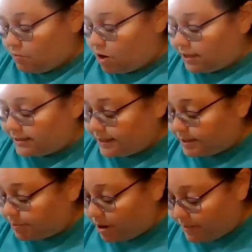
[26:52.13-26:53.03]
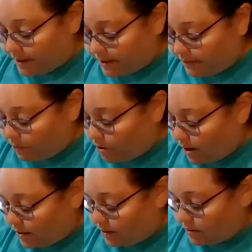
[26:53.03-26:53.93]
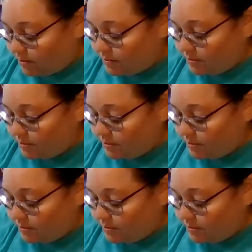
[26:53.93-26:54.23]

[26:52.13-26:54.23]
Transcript: Wallace, that's probably enough water.